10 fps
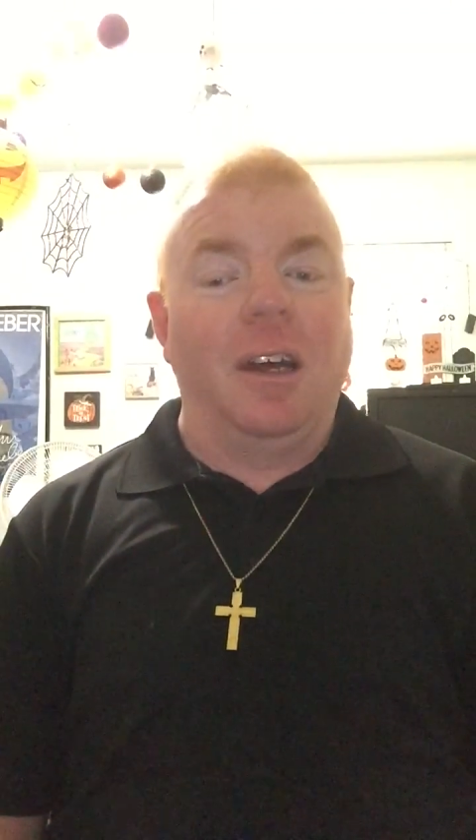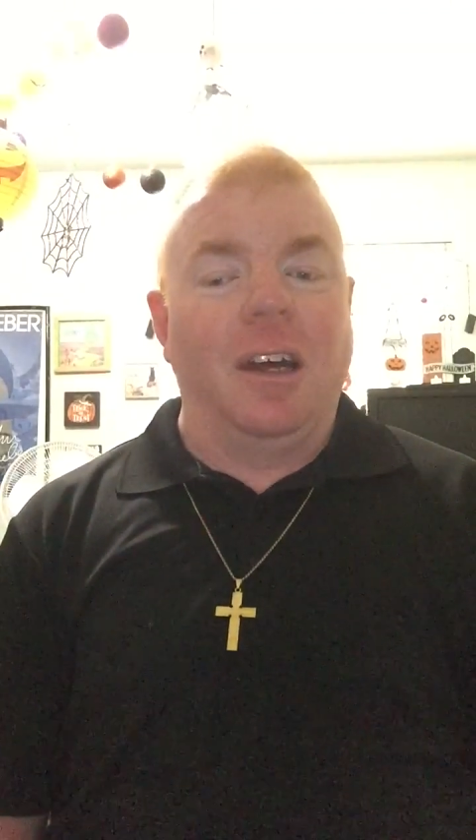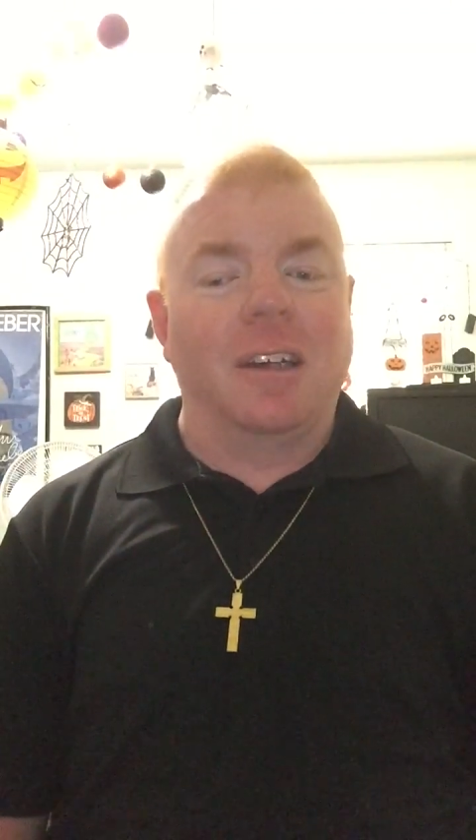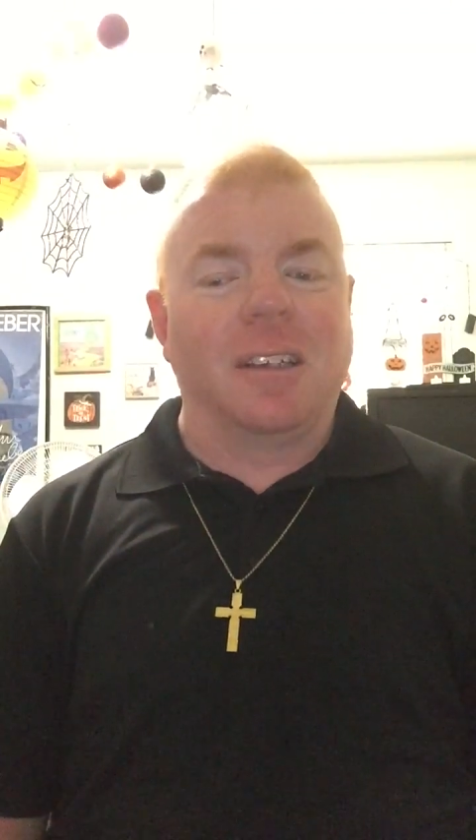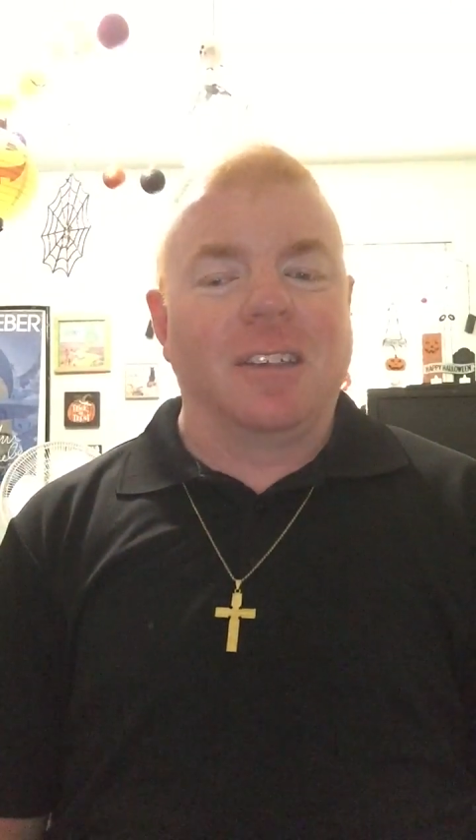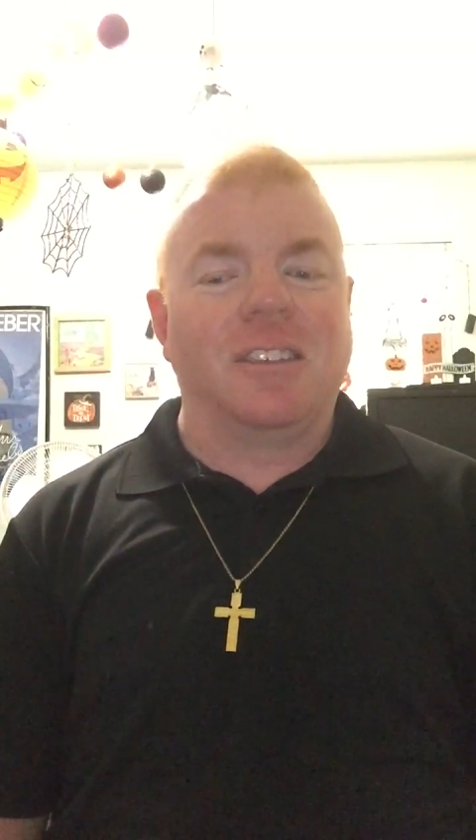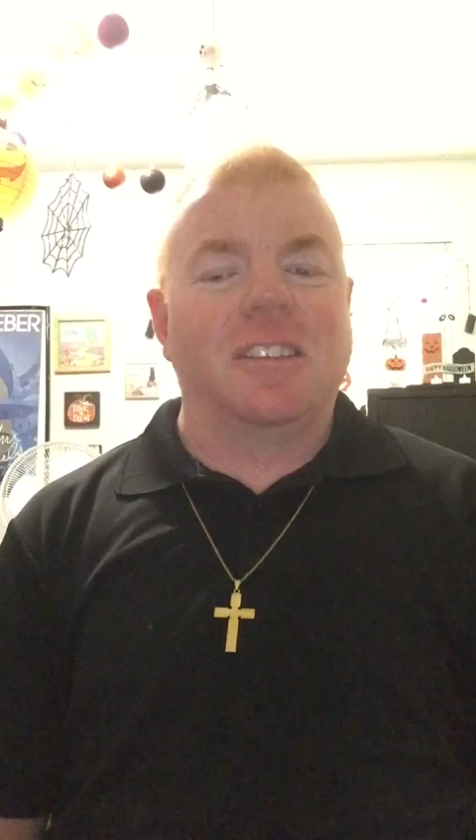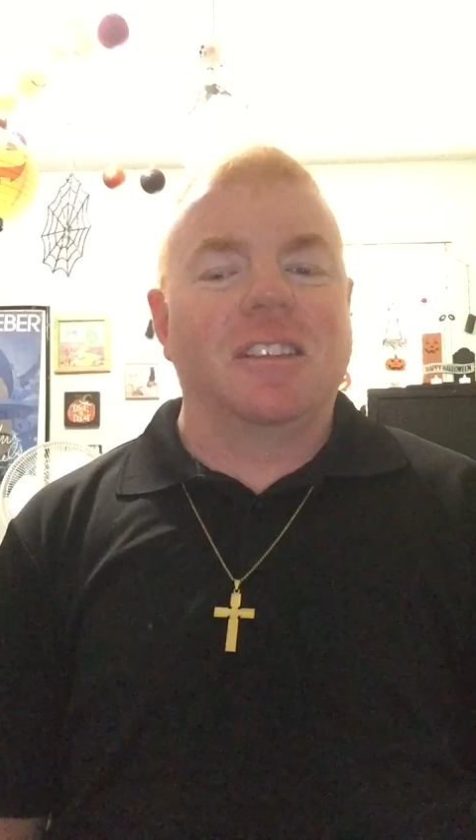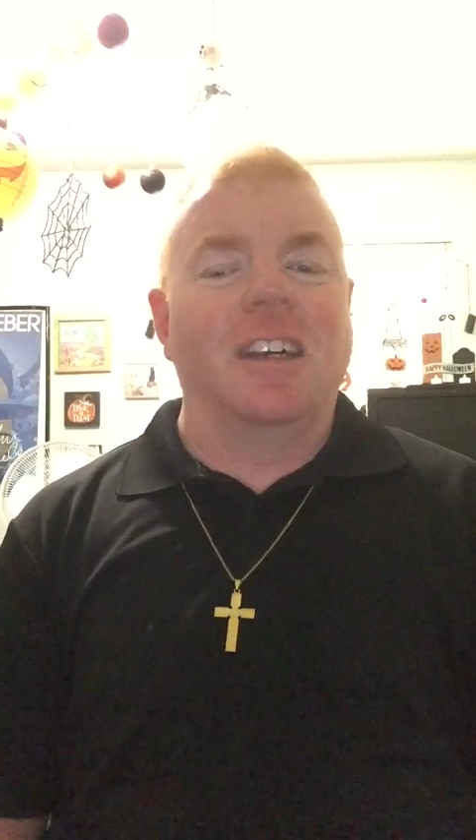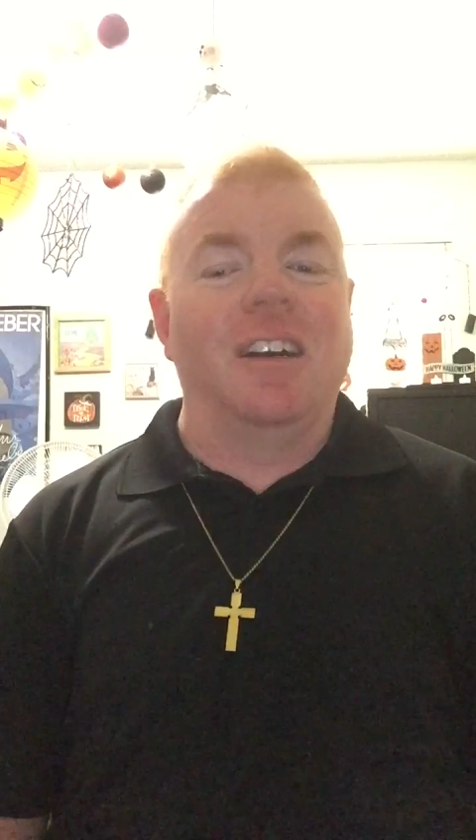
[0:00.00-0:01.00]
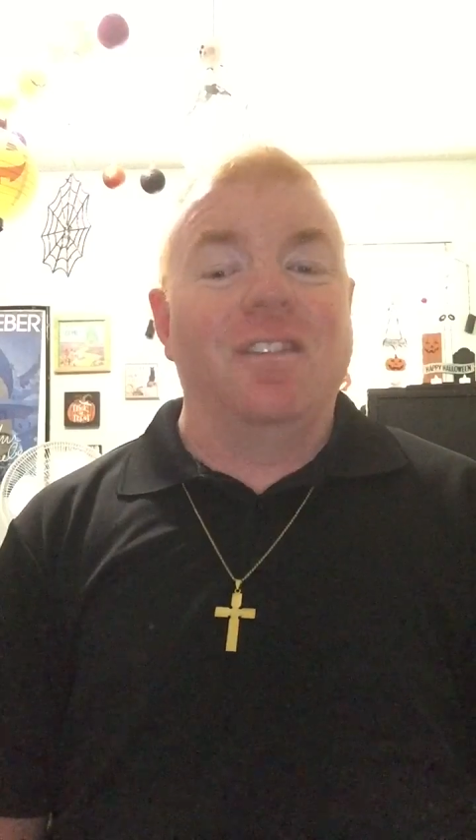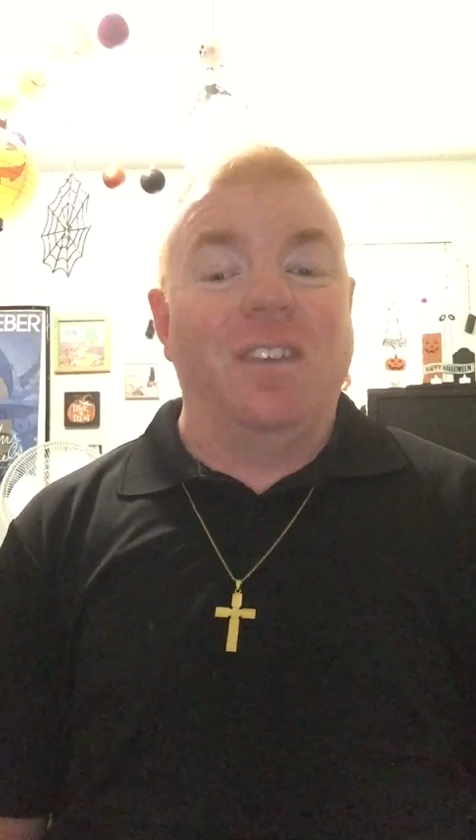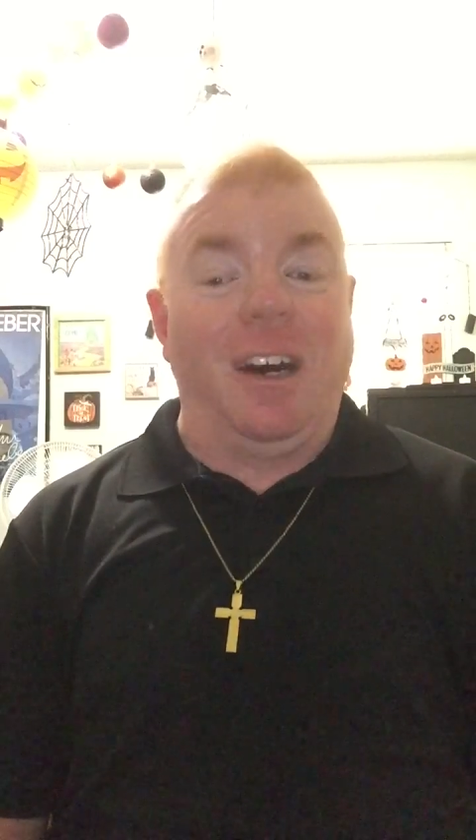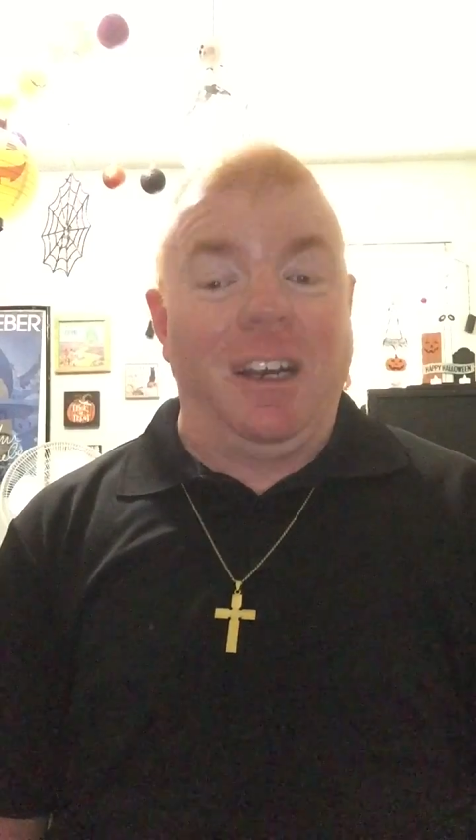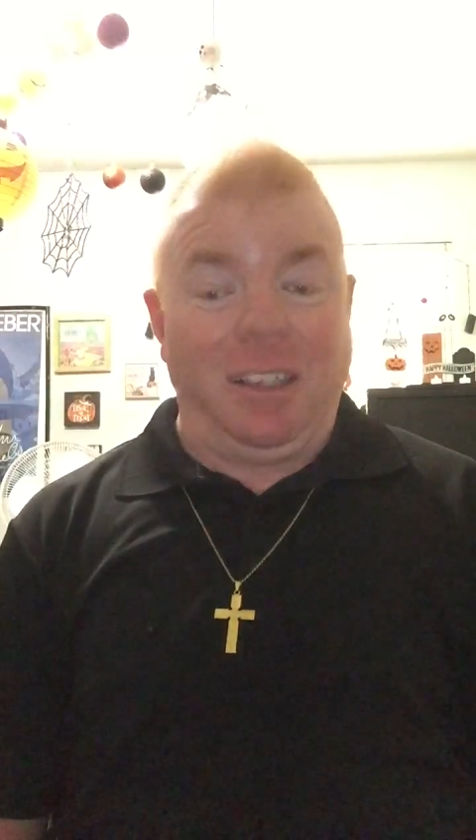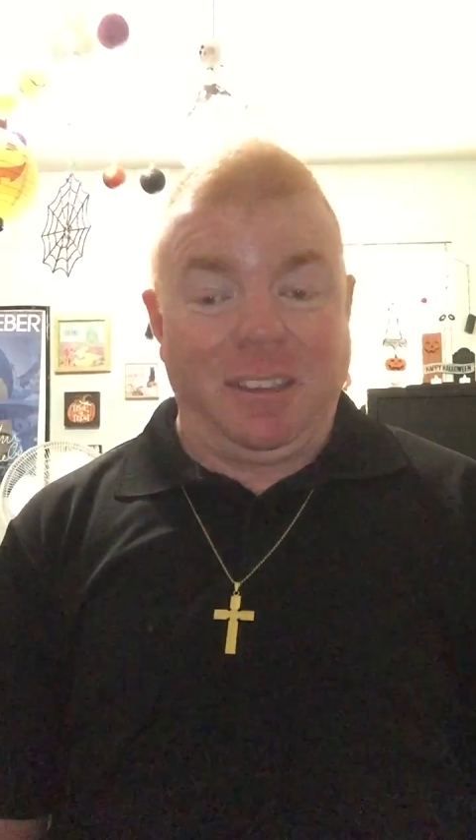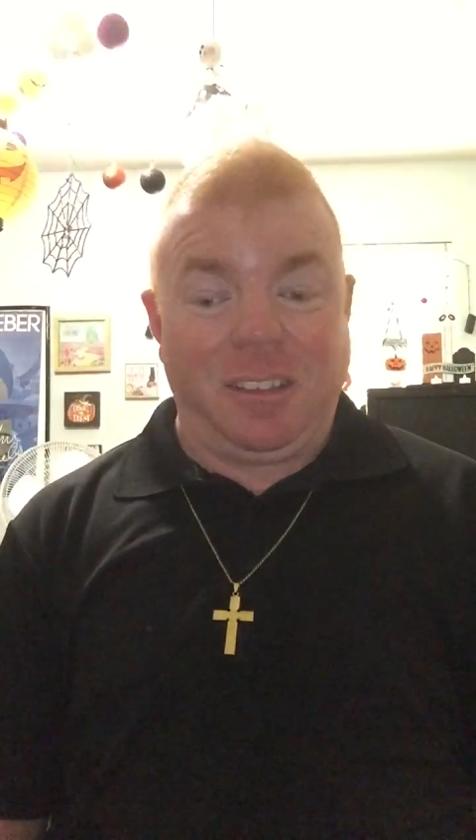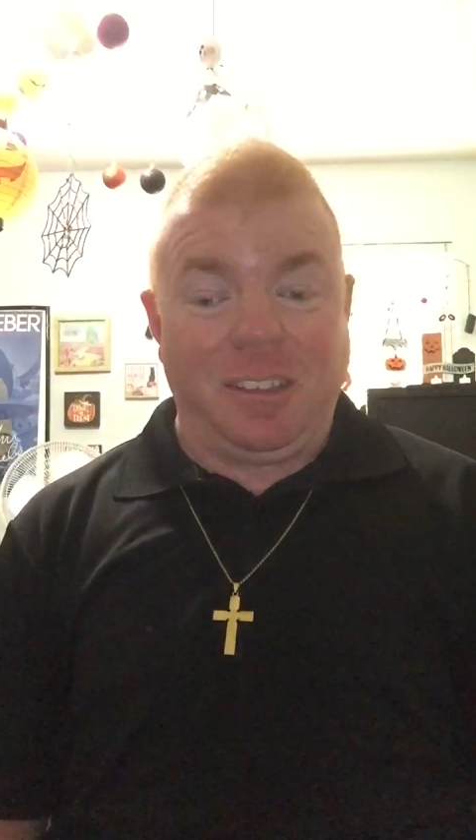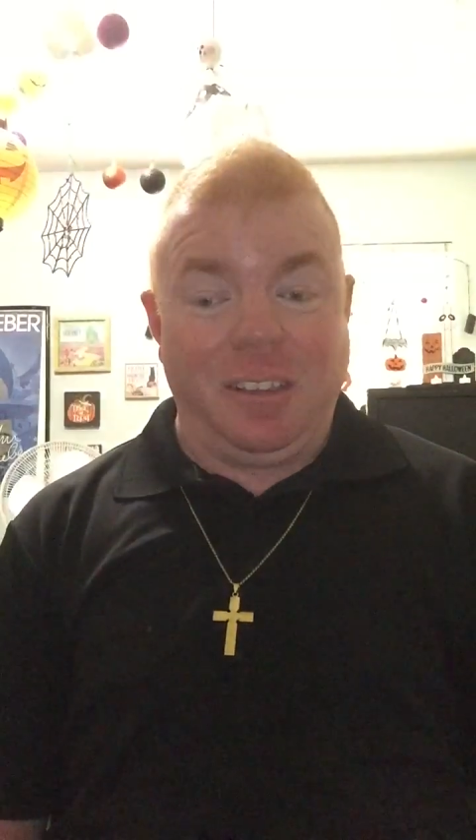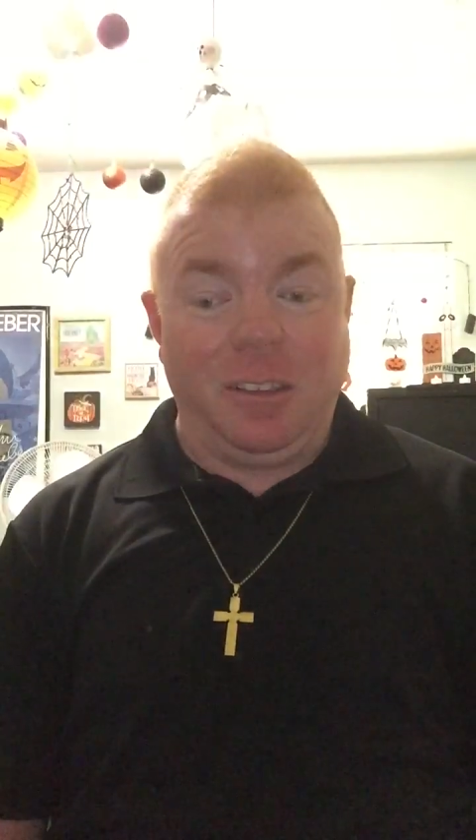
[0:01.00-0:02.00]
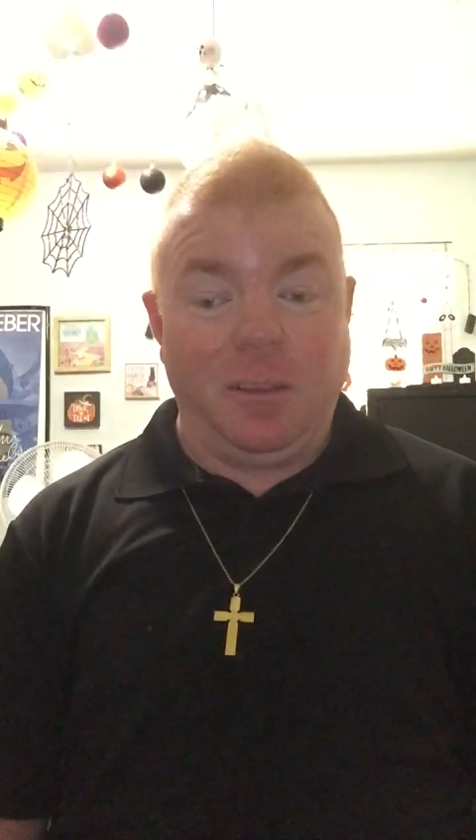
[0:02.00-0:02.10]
against gun violence.